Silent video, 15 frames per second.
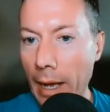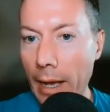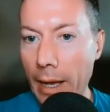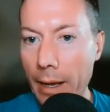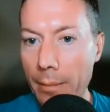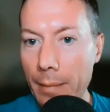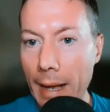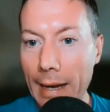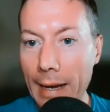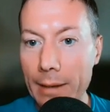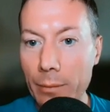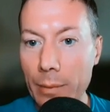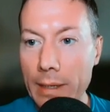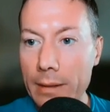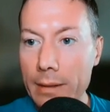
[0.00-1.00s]
And
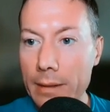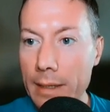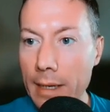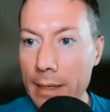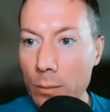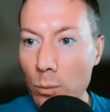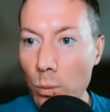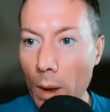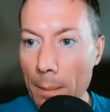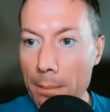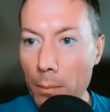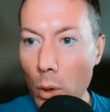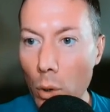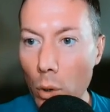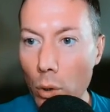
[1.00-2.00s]
then the one
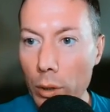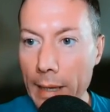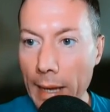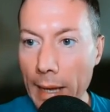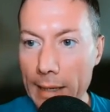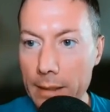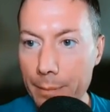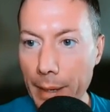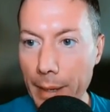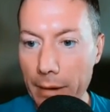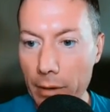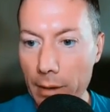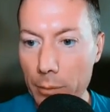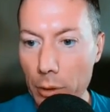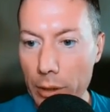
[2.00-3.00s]
more CAD pair
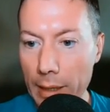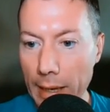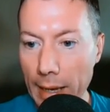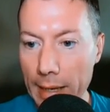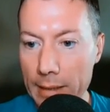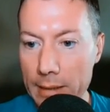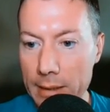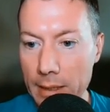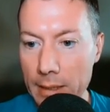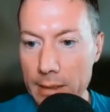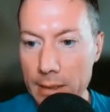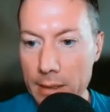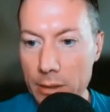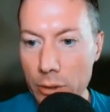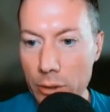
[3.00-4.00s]
I'm looking at
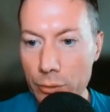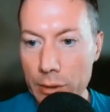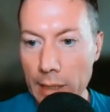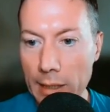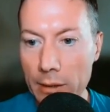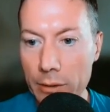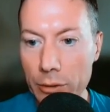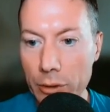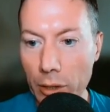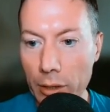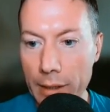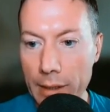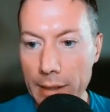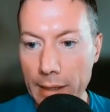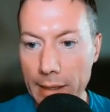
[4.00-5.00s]
is New Zealand
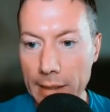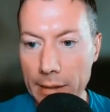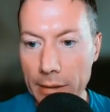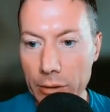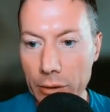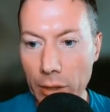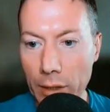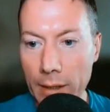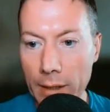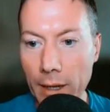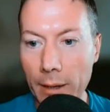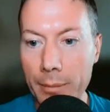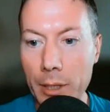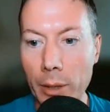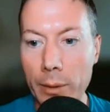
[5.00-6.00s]
dollar, Canadian dollar.
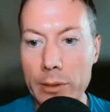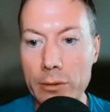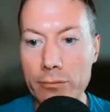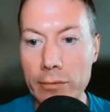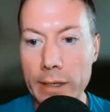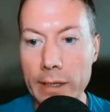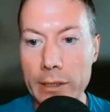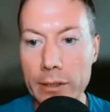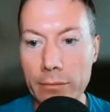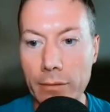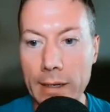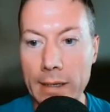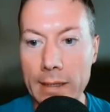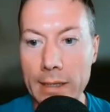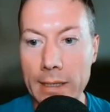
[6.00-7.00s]
I'm going to
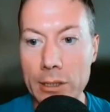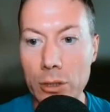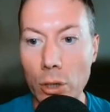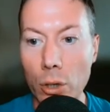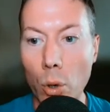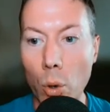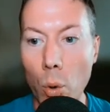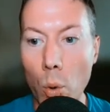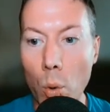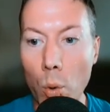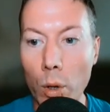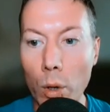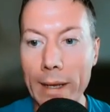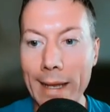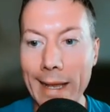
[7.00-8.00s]
reiterate, these are
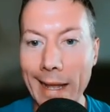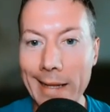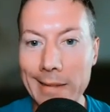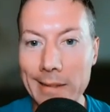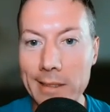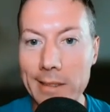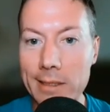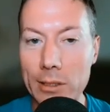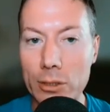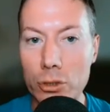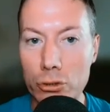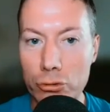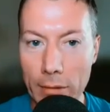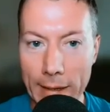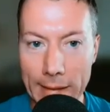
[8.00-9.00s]
all against
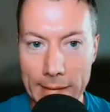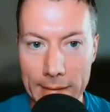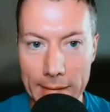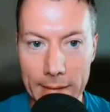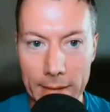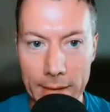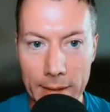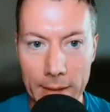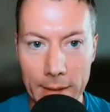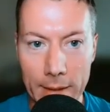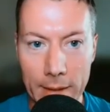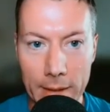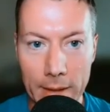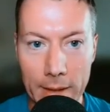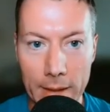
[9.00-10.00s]
trend.
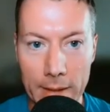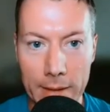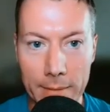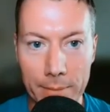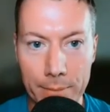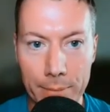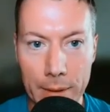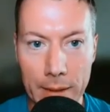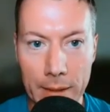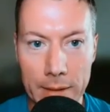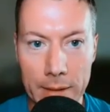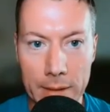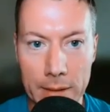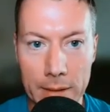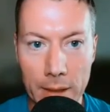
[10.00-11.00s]
Okay, but
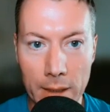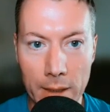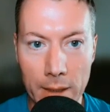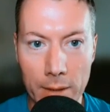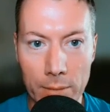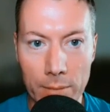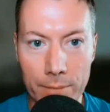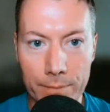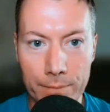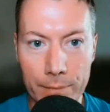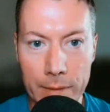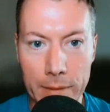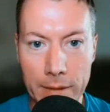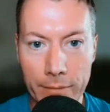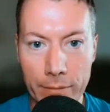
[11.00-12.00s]
let's have
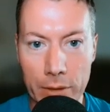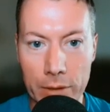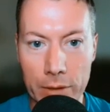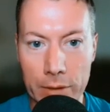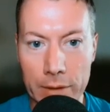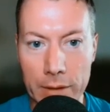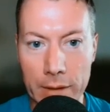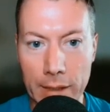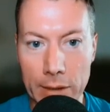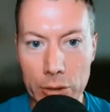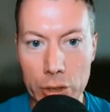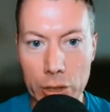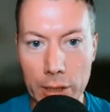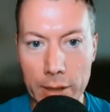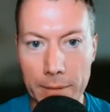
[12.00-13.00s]
a look at the day
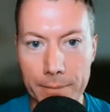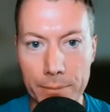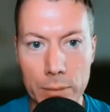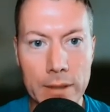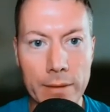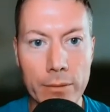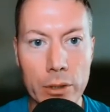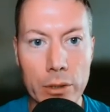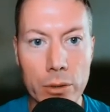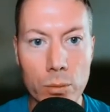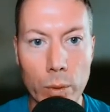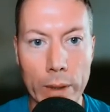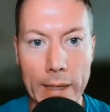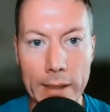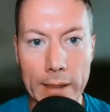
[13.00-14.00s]
chart. Let's have a look at the
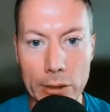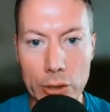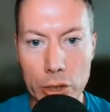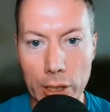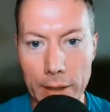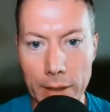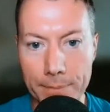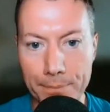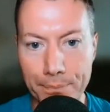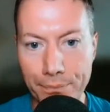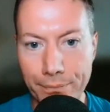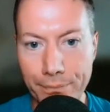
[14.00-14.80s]
weekly chart.